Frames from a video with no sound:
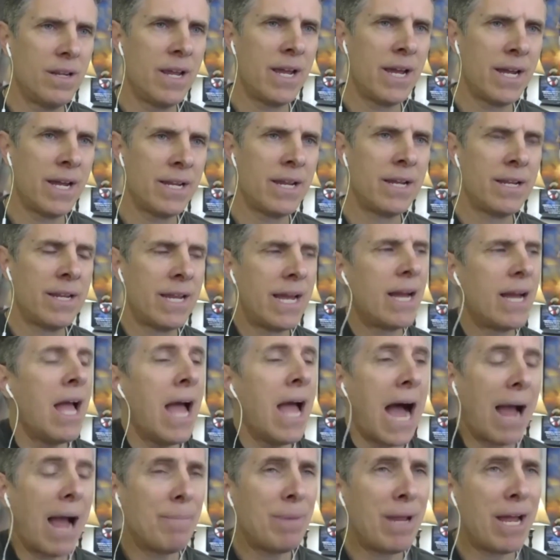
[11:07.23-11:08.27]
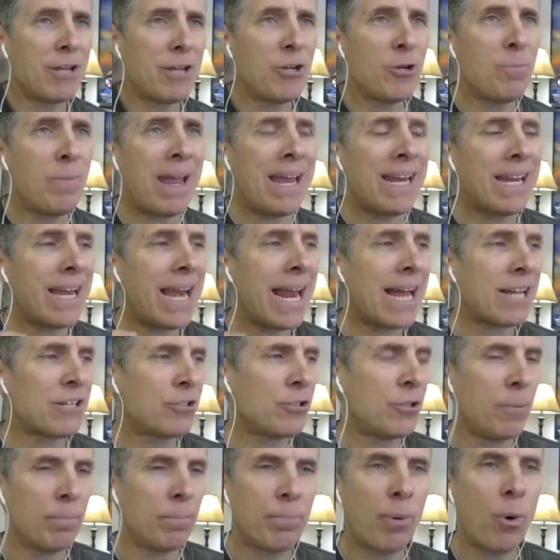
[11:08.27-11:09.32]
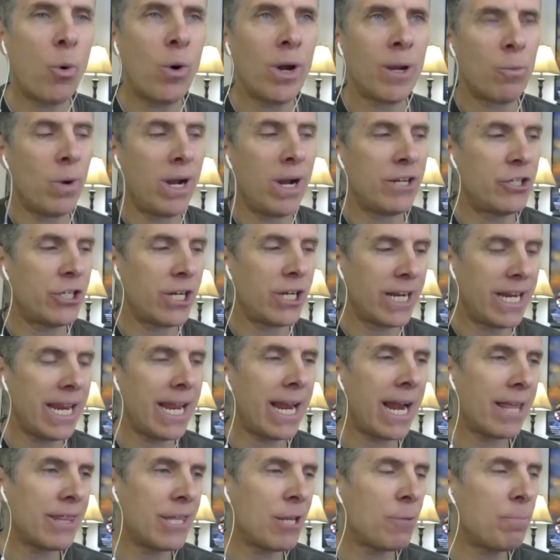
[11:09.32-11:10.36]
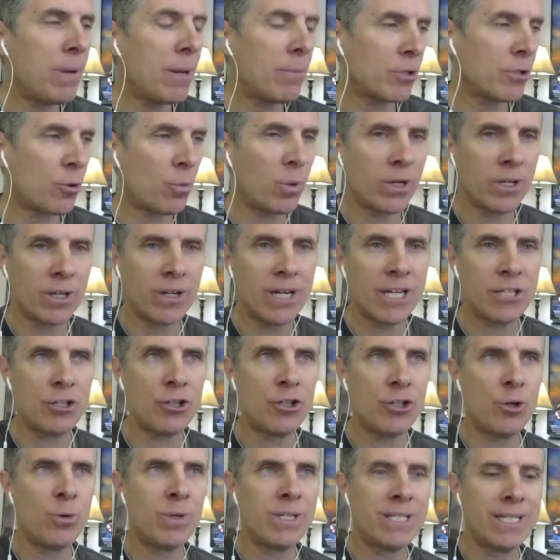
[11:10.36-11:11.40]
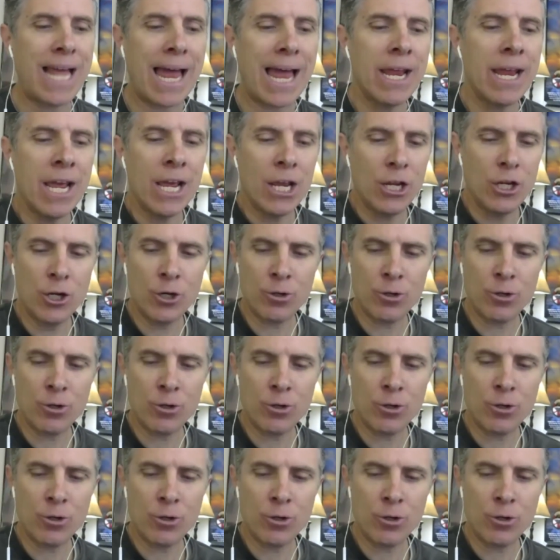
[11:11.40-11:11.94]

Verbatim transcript: Yeah, yeah, yeah. I mean, you made an excellent point, which again, I think people should really listen to is that,